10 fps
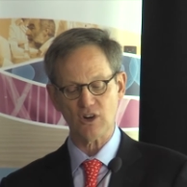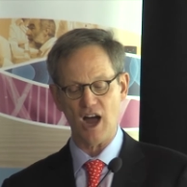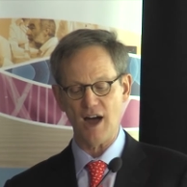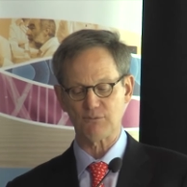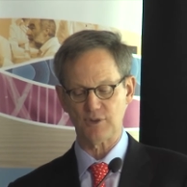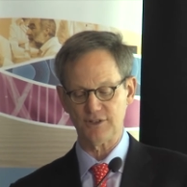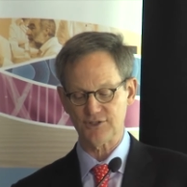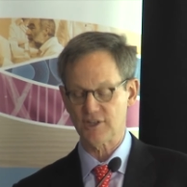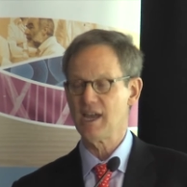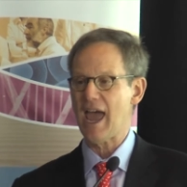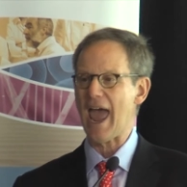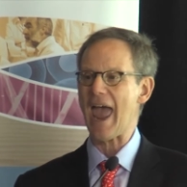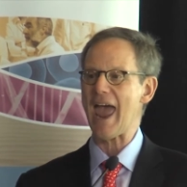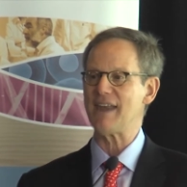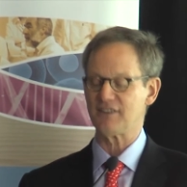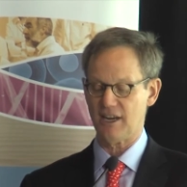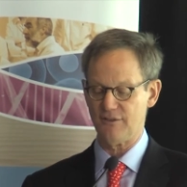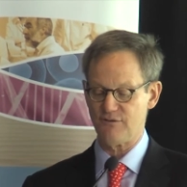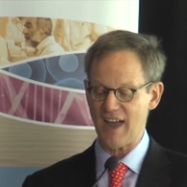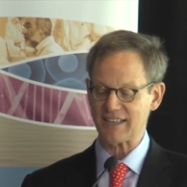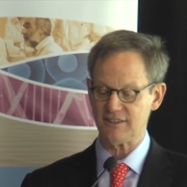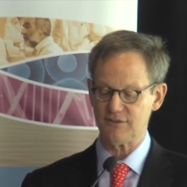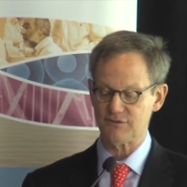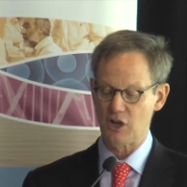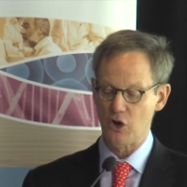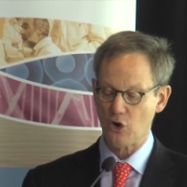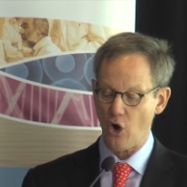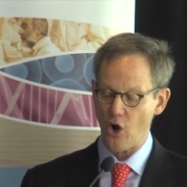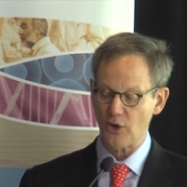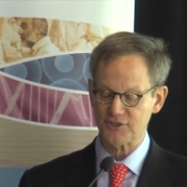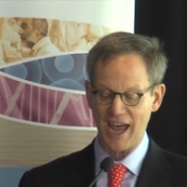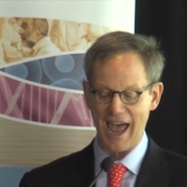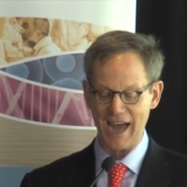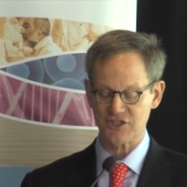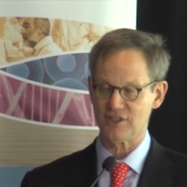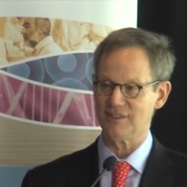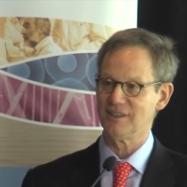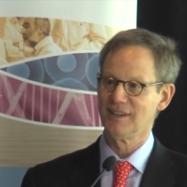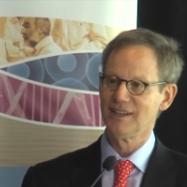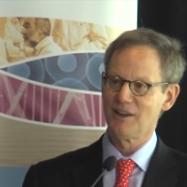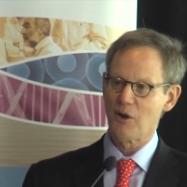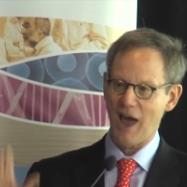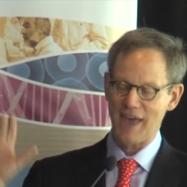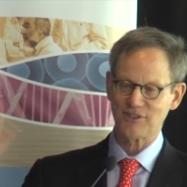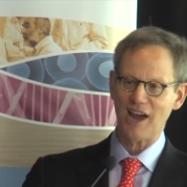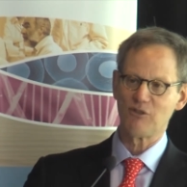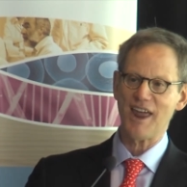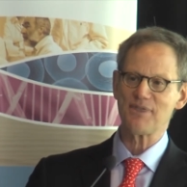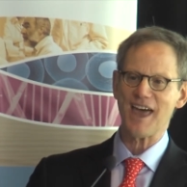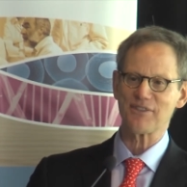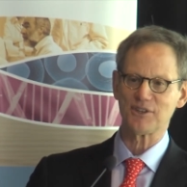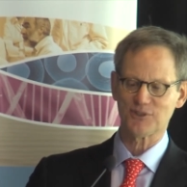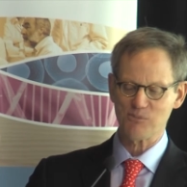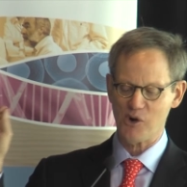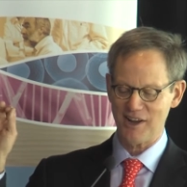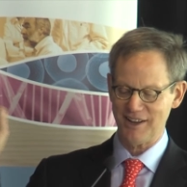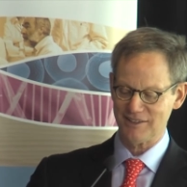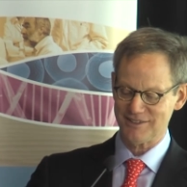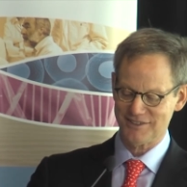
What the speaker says: conference and an effective call to action. As I read that this morning,